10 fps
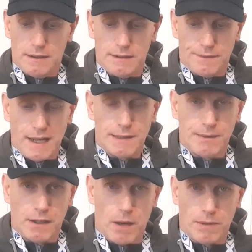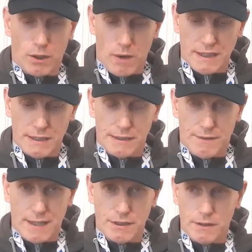They've asked me a couple of questions. I've
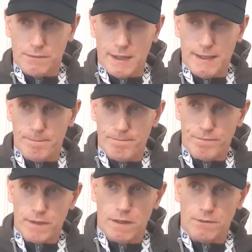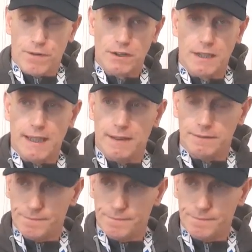answered them, right. Firstly,